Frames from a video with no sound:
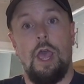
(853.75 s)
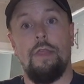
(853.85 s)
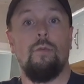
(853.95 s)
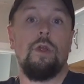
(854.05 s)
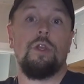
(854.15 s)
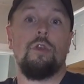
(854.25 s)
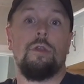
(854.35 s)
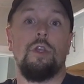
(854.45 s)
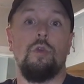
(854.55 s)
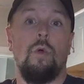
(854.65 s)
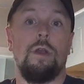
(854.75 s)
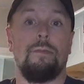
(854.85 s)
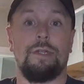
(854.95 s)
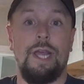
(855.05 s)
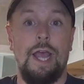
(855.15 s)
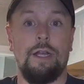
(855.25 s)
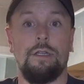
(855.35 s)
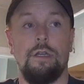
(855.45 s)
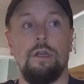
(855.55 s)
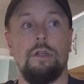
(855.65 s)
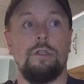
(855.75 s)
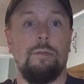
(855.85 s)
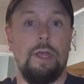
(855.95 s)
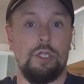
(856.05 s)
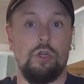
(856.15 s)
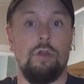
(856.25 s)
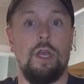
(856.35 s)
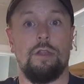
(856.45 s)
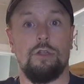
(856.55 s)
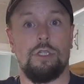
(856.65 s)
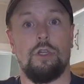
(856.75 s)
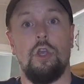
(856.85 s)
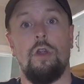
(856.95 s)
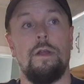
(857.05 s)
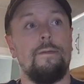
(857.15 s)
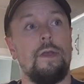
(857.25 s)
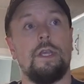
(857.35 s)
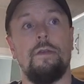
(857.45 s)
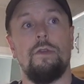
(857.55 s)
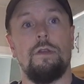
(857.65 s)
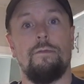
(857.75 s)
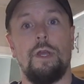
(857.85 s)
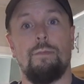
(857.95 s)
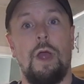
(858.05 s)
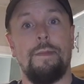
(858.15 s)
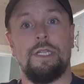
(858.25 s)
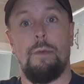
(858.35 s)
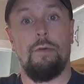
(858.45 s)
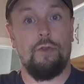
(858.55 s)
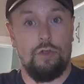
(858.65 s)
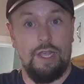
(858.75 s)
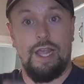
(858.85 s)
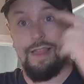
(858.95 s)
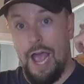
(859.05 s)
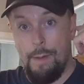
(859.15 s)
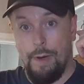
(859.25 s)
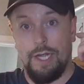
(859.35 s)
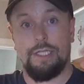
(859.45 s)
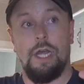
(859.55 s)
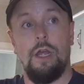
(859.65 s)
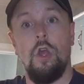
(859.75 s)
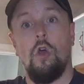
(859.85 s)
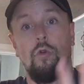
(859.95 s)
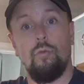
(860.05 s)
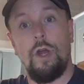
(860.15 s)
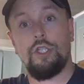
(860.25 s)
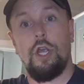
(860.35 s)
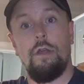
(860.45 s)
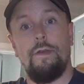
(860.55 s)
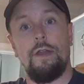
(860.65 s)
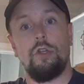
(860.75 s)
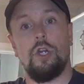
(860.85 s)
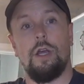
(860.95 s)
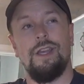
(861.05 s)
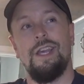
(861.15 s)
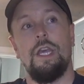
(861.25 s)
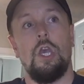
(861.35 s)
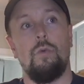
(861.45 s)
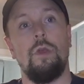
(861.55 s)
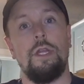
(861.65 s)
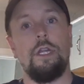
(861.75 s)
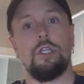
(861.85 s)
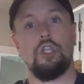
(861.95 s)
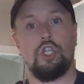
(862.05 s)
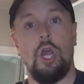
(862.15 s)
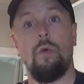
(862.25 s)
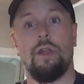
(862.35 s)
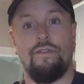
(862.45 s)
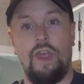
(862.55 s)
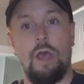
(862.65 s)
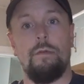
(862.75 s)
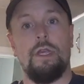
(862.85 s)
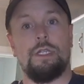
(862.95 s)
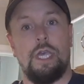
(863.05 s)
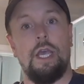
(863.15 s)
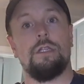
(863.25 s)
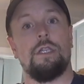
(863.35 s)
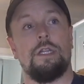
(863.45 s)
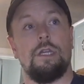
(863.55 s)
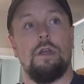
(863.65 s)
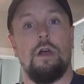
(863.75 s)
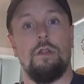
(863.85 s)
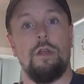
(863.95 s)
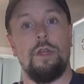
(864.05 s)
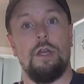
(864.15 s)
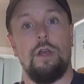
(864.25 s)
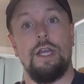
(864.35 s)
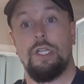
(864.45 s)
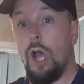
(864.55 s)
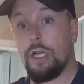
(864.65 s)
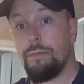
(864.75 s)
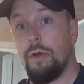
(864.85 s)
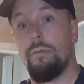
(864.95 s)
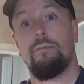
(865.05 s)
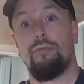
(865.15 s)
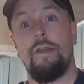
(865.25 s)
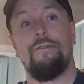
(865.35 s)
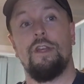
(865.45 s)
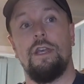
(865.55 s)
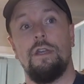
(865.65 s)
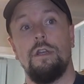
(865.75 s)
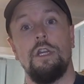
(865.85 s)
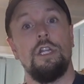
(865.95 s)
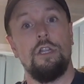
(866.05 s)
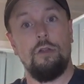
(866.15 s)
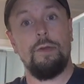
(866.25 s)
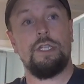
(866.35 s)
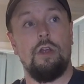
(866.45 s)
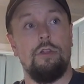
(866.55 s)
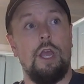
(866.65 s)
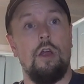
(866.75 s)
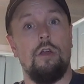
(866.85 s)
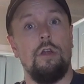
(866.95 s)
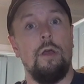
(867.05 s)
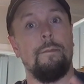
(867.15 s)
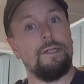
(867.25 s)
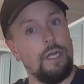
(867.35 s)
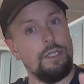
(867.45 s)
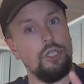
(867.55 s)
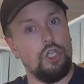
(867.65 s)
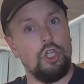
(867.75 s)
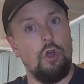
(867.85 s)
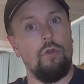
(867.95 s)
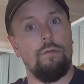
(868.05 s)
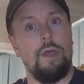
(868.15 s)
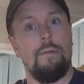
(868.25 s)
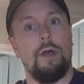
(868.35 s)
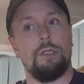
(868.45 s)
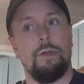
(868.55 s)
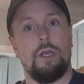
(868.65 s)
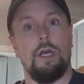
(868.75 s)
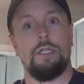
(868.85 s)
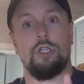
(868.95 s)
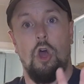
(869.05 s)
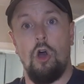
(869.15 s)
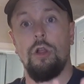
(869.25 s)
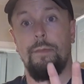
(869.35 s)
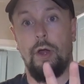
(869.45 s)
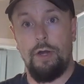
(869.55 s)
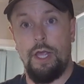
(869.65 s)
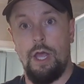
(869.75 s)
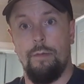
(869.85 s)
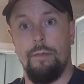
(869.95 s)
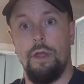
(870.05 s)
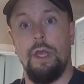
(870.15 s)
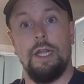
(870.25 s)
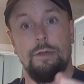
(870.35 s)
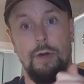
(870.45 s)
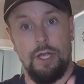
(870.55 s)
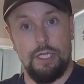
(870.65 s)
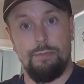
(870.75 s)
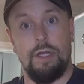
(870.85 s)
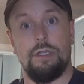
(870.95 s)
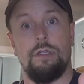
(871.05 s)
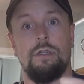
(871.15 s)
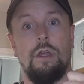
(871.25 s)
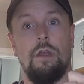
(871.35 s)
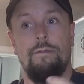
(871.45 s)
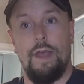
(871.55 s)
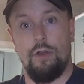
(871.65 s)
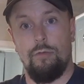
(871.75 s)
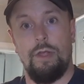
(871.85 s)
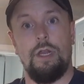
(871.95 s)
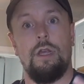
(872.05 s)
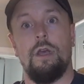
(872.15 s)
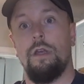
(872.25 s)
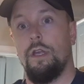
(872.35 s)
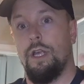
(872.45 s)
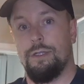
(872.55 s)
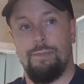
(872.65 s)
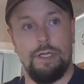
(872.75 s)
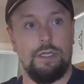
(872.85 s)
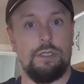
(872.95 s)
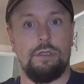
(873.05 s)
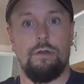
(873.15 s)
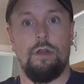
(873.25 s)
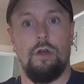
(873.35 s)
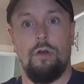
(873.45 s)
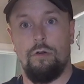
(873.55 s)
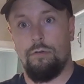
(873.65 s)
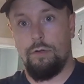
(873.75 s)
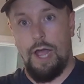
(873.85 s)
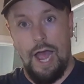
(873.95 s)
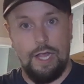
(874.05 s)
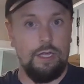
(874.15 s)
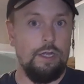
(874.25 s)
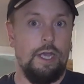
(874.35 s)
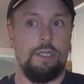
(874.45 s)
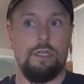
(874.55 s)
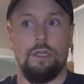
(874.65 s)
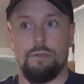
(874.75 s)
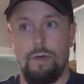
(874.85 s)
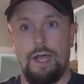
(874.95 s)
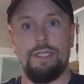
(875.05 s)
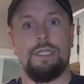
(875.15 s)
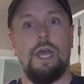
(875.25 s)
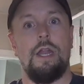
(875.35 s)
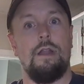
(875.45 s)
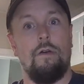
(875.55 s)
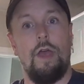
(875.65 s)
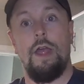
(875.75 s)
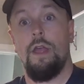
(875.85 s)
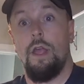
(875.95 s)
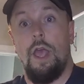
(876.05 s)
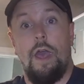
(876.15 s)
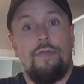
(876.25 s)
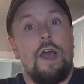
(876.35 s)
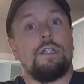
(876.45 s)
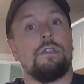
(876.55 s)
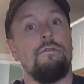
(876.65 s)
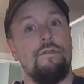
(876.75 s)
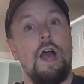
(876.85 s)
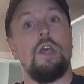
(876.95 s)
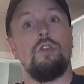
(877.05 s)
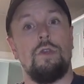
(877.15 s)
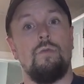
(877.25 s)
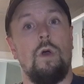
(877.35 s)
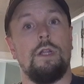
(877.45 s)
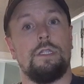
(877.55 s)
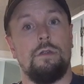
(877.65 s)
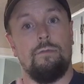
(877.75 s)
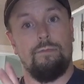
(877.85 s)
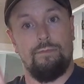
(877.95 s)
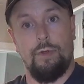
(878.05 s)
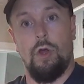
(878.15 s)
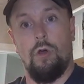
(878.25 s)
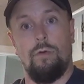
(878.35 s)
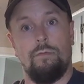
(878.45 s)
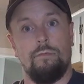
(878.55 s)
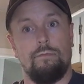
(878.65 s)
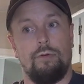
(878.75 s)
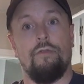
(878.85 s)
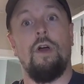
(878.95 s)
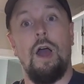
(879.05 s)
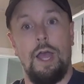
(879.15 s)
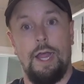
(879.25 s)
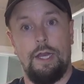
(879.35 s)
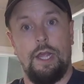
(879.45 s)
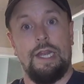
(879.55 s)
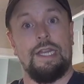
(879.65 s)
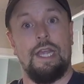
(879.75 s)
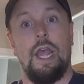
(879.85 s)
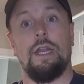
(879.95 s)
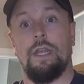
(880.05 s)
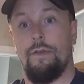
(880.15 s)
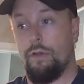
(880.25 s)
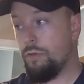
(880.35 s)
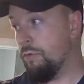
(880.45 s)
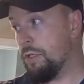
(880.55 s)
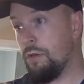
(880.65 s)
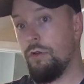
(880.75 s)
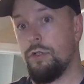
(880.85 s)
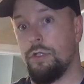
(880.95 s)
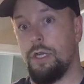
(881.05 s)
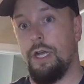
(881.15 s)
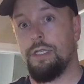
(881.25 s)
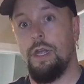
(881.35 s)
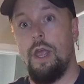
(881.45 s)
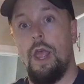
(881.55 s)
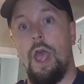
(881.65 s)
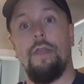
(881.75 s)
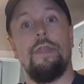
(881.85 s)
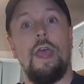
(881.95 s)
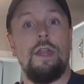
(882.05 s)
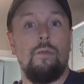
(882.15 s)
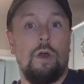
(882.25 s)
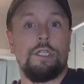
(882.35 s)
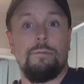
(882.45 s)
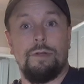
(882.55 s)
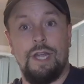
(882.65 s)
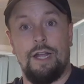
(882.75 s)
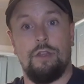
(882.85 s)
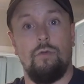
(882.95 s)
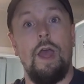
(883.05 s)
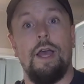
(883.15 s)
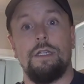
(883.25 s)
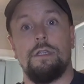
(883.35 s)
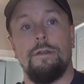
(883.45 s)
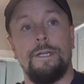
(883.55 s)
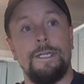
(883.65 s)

And then what you, you want to protect to make sure that they're secure. And give you a prime example, if you're thinking that mindset, well, watch Gary Vaynerchuk. He really doesn't show his family, his kids, and things like, along that line. He talks about them briefly, little bits here and there, but doesn't show them that much because it's all about him. It's about his business, Vayner Media, his business, you know, accolades and his mindset and all that. And that's the value he wants to, you know, provide and, and give out through his social sites. And then he wants to protect the rest.